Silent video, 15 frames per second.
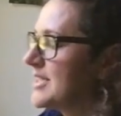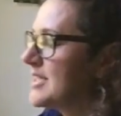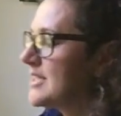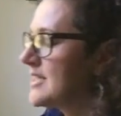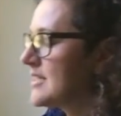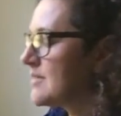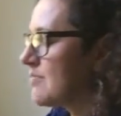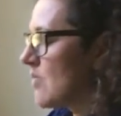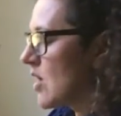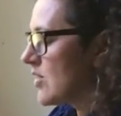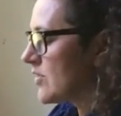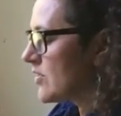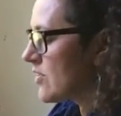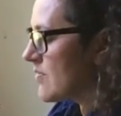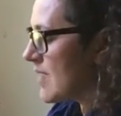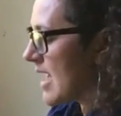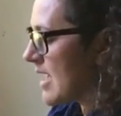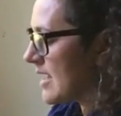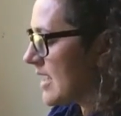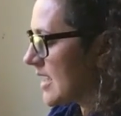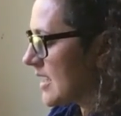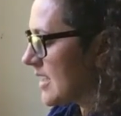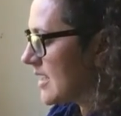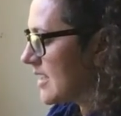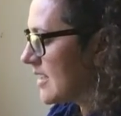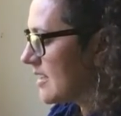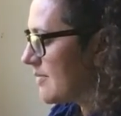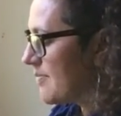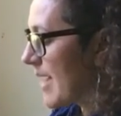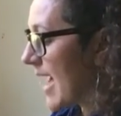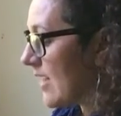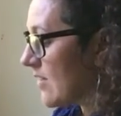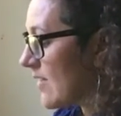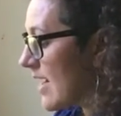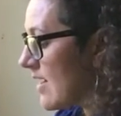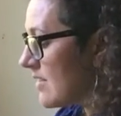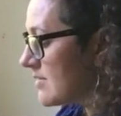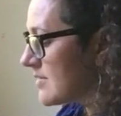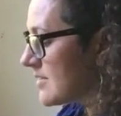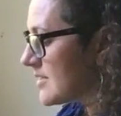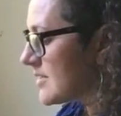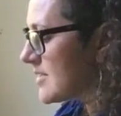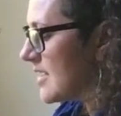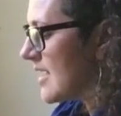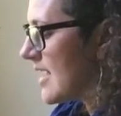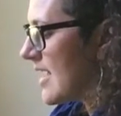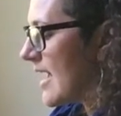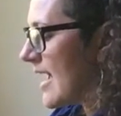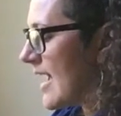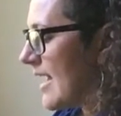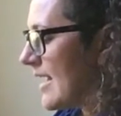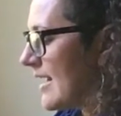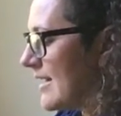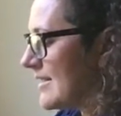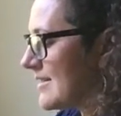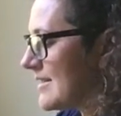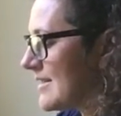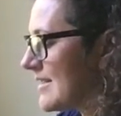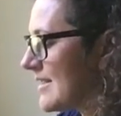he did these monochromatic backgrounds, and